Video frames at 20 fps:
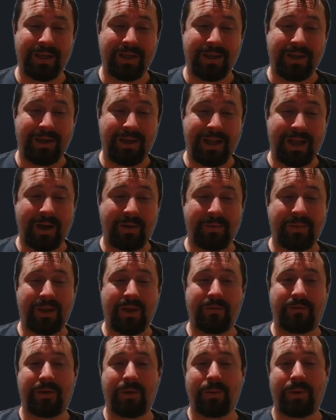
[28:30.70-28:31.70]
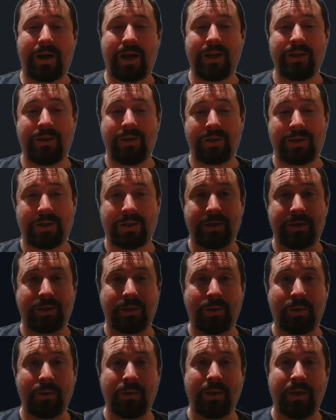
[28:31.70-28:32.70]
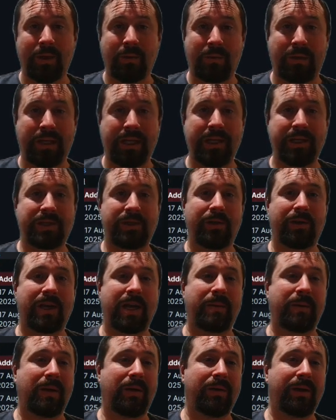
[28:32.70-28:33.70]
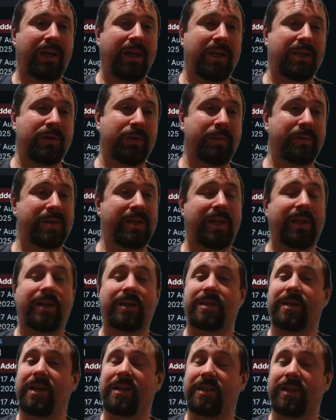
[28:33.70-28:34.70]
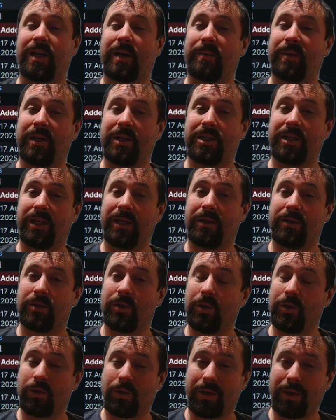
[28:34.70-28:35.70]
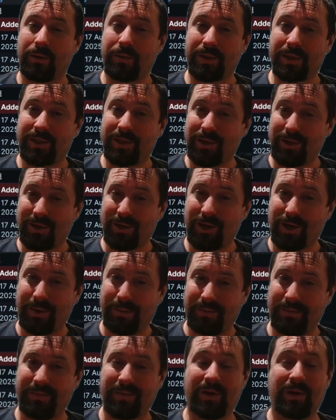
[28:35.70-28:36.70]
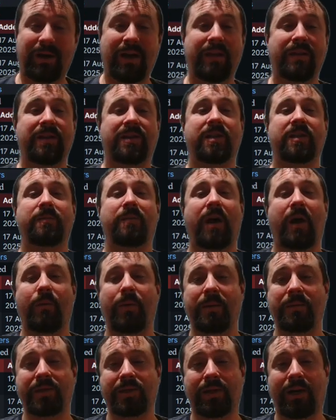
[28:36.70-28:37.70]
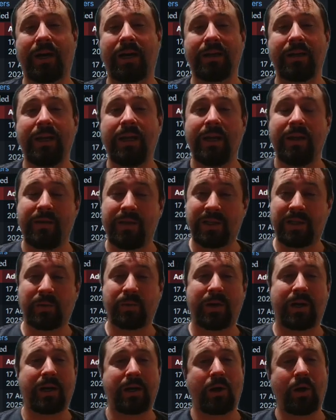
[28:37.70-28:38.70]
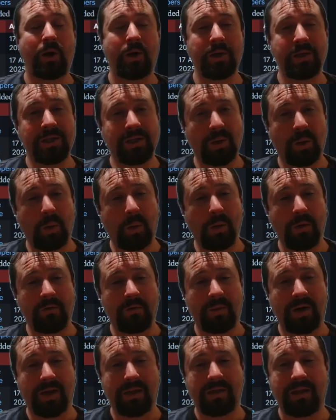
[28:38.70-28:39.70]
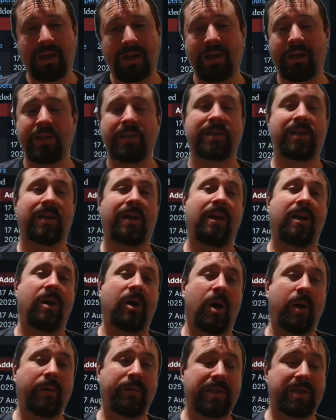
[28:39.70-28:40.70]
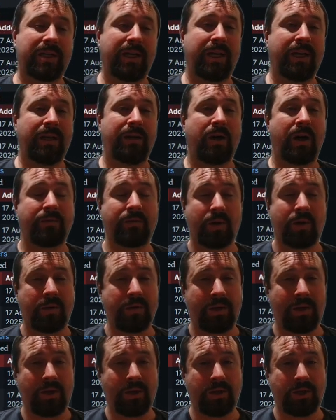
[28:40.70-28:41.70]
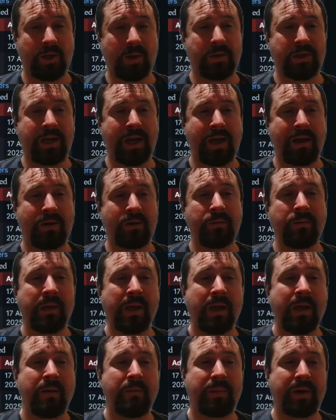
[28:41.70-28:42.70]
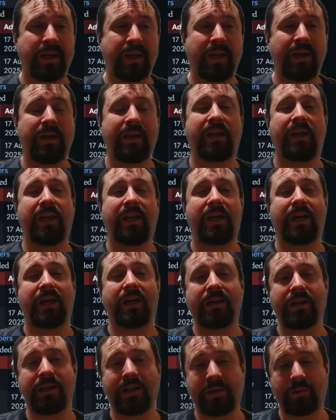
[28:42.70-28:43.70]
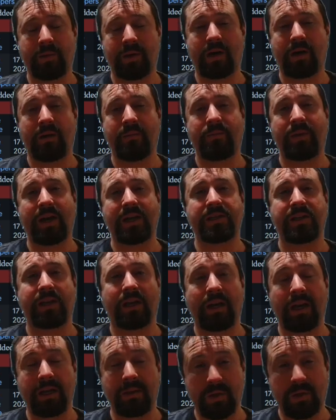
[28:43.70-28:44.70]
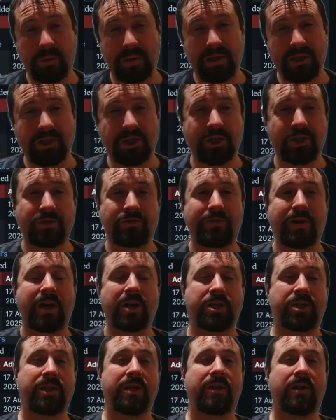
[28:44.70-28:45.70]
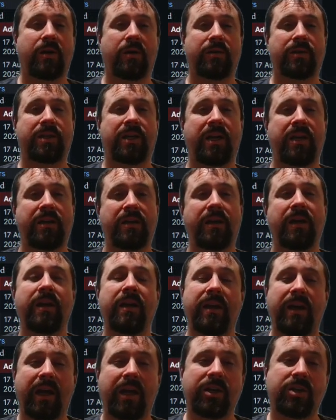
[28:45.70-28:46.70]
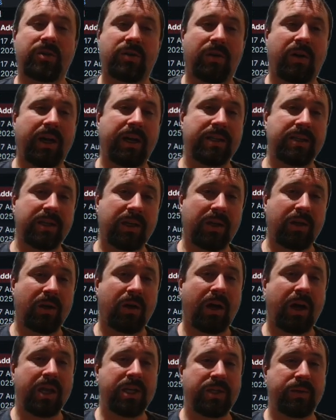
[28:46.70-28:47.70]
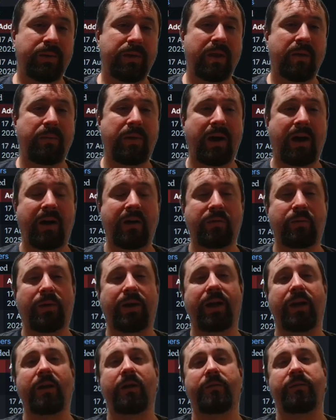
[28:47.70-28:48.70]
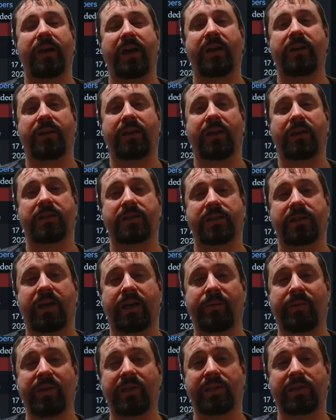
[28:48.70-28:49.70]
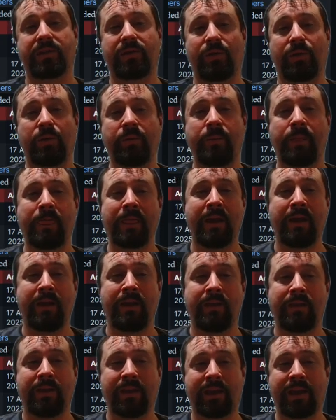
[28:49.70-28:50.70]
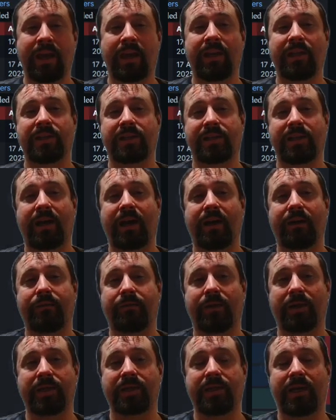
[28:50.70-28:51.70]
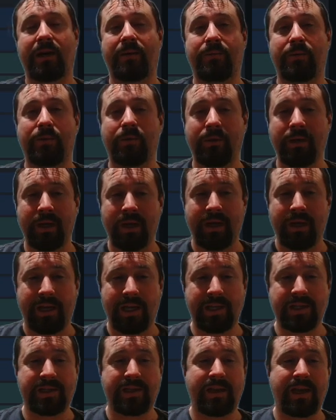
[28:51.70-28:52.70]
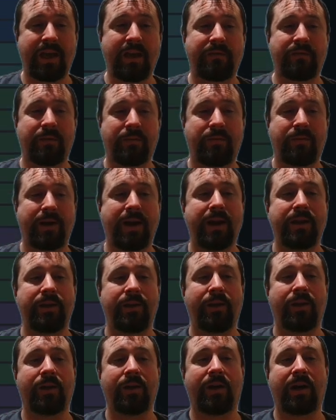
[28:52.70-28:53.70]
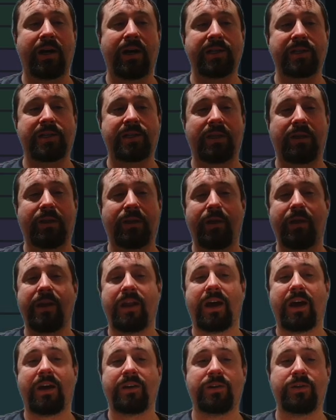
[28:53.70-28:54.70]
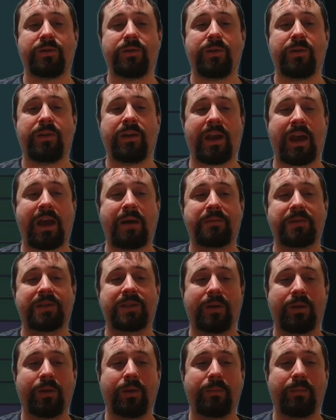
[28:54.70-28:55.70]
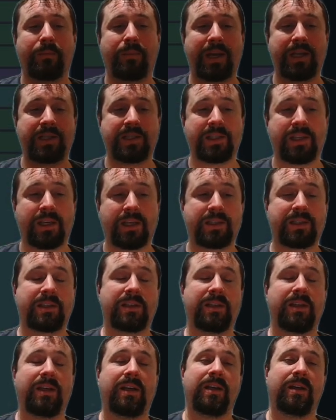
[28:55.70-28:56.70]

Now, if you are new to the tool, please do come along here to obsidianttrpgtutorials.com. All right, this is my website. This is where I host all of my things. Obviously, I've got the YouTube channel, but in here is where I'm basically doing structured content and trying to guide you in the pathway of how to get started with this tool. The getting started, for example, is there for brand new guys to learn how to do the absolute basics.